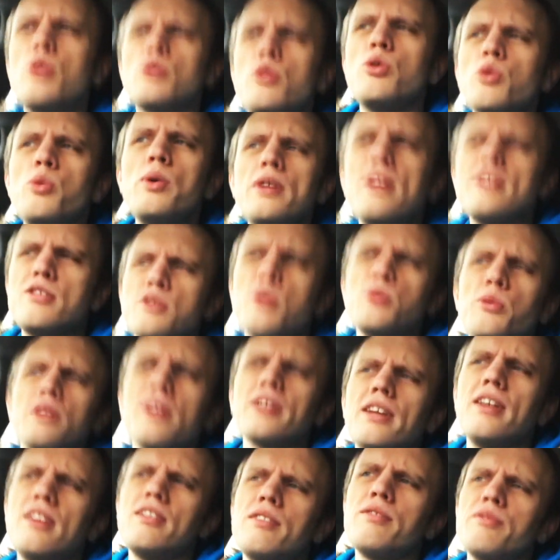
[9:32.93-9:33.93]
GUI
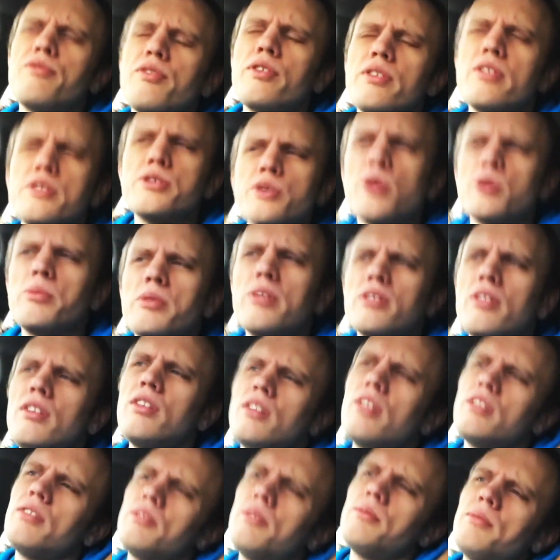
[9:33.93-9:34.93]
toolkit for the
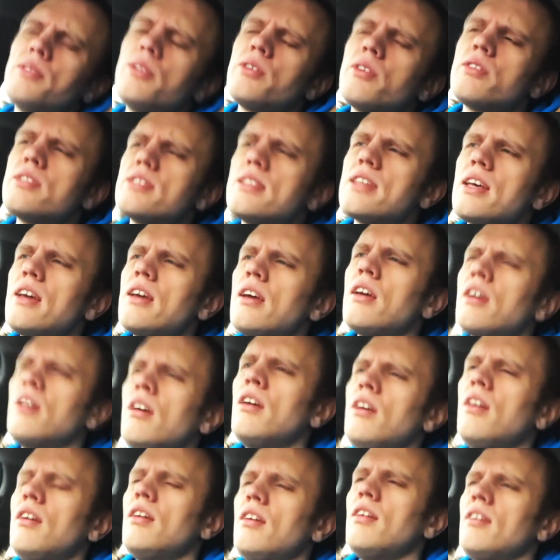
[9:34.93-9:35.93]
terminal, you could say,
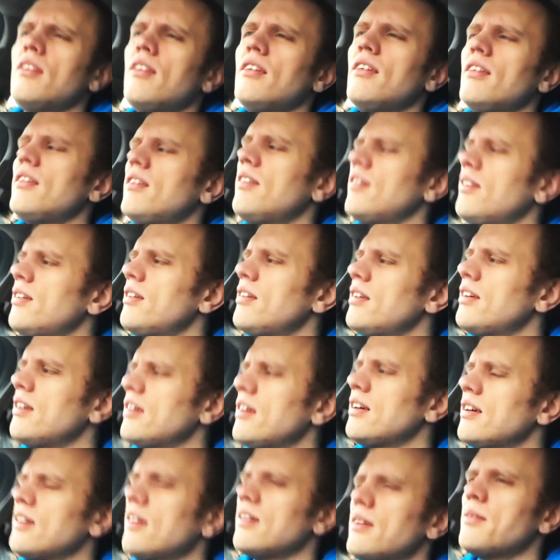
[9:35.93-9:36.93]

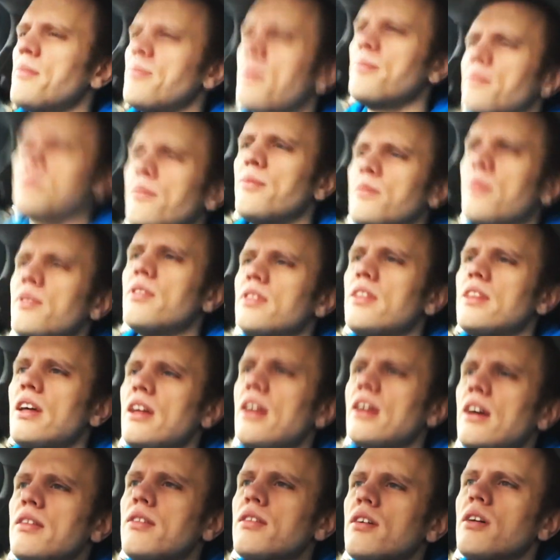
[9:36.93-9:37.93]

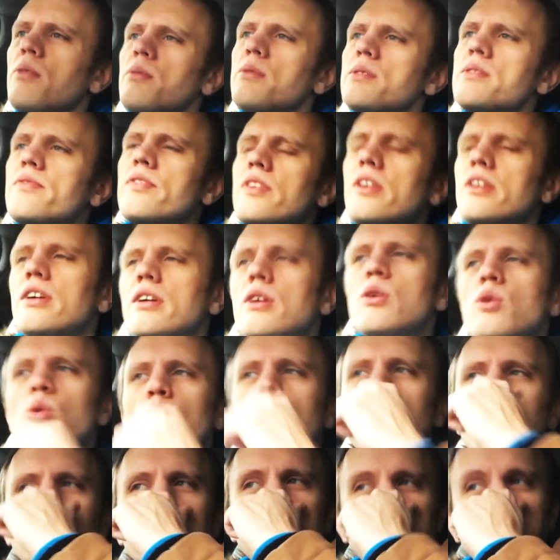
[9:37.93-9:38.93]
that I thought was very
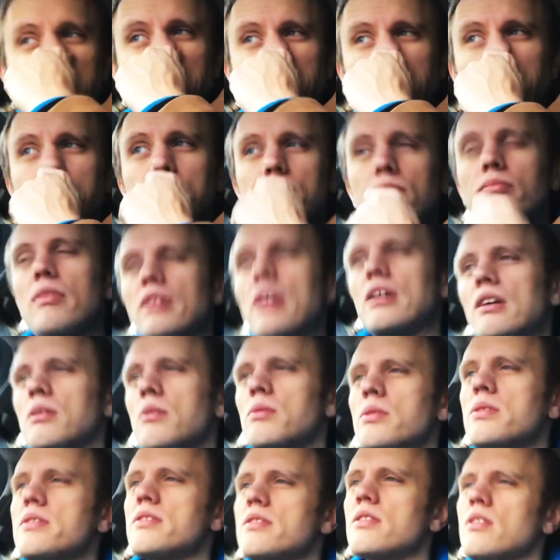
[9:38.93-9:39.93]
cool. It
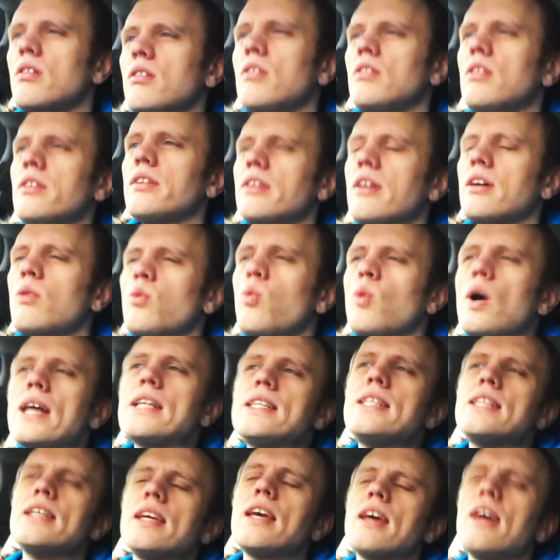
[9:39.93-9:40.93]
was called
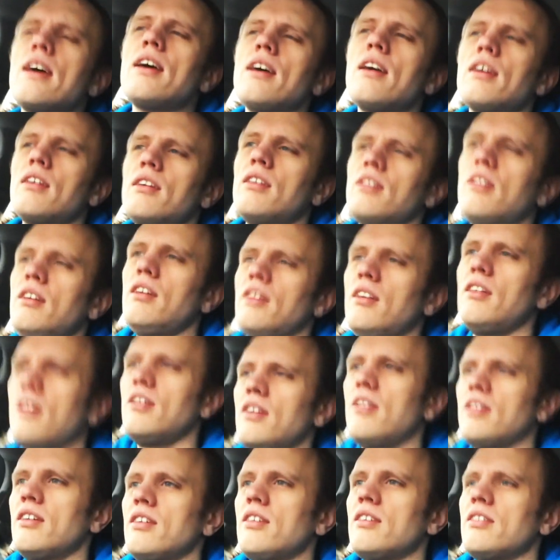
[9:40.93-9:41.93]
YTK,
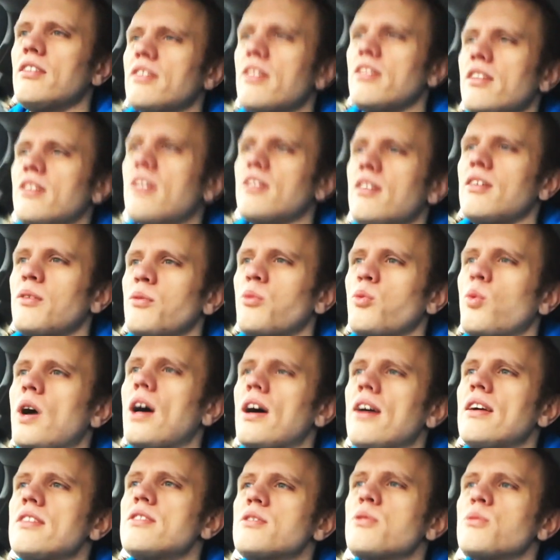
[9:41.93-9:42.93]
the
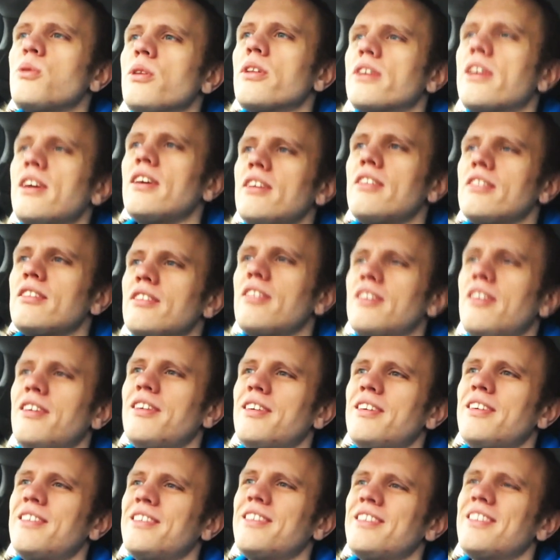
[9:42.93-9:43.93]
Y toolkit.
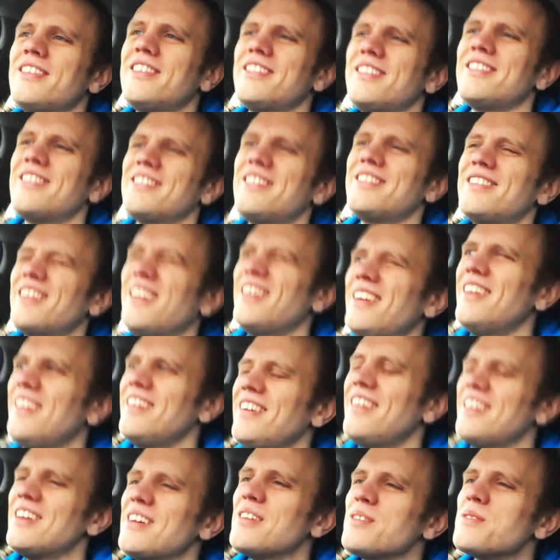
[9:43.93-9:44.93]

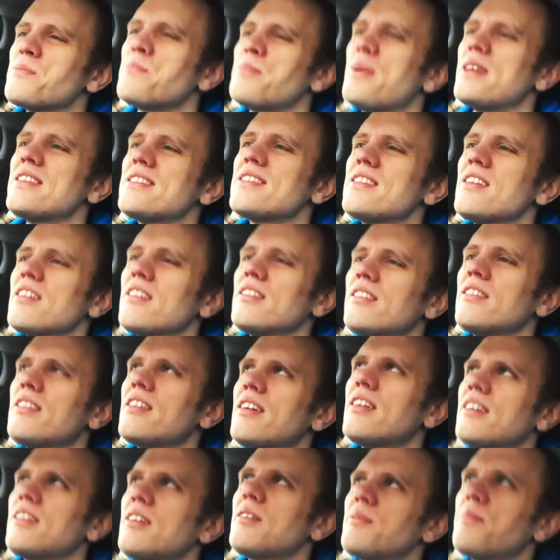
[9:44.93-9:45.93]
It was based on
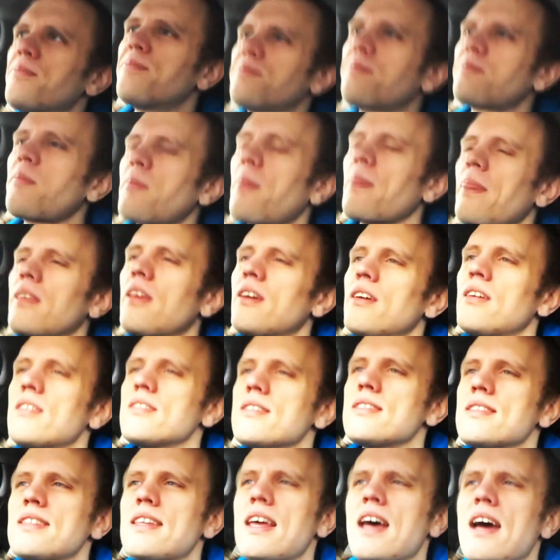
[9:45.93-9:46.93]

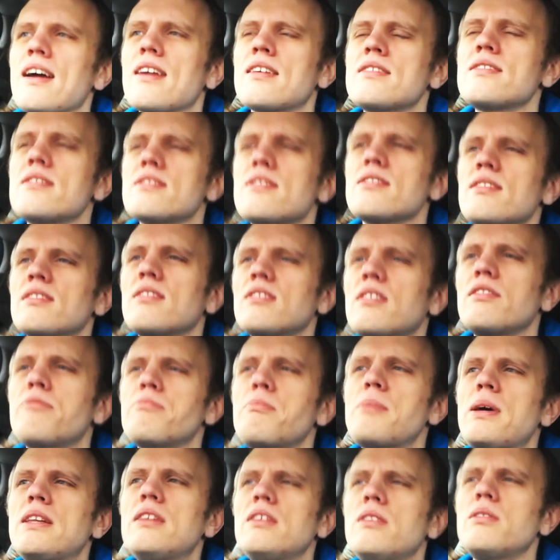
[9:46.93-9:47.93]
stacks
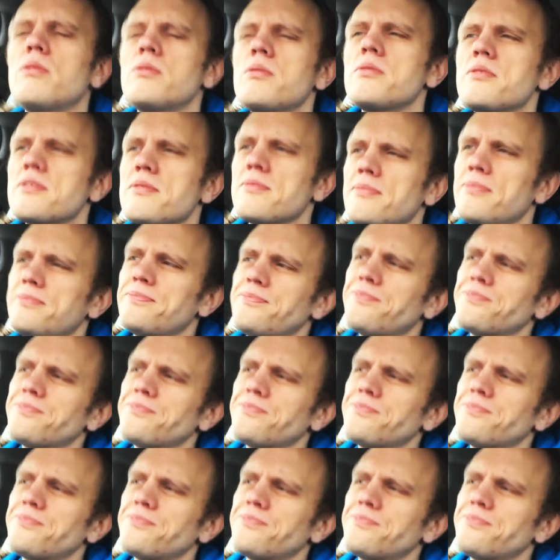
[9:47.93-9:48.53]
of menus.